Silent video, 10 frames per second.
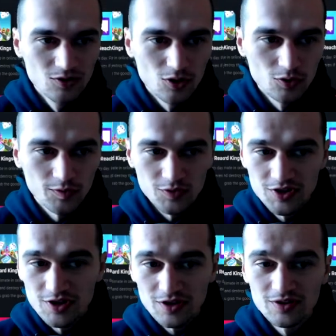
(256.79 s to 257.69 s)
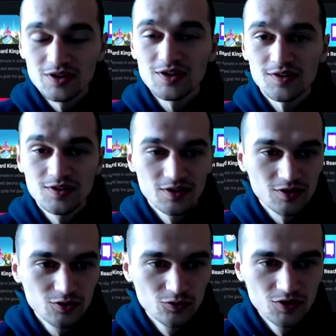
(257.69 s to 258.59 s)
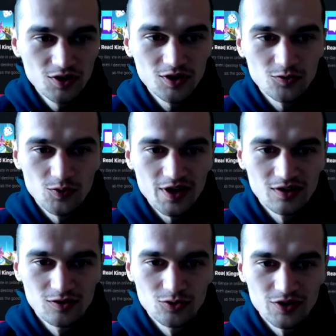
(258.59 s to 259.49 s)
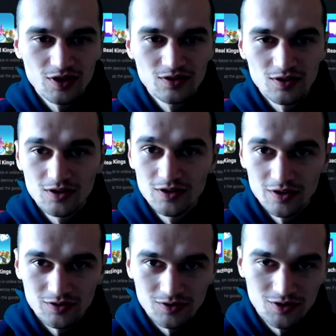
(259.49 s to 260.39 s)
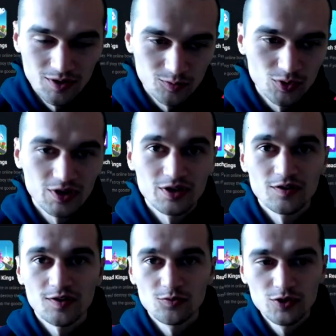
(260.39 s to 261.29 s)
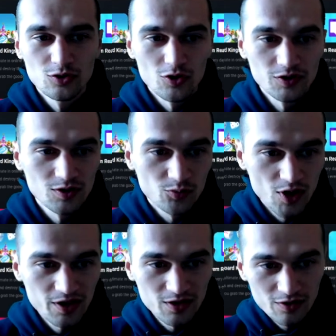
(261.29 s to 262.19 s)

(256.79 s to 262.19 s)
Also here is the unique way that you can earn cryptocurrency with CoinTiply.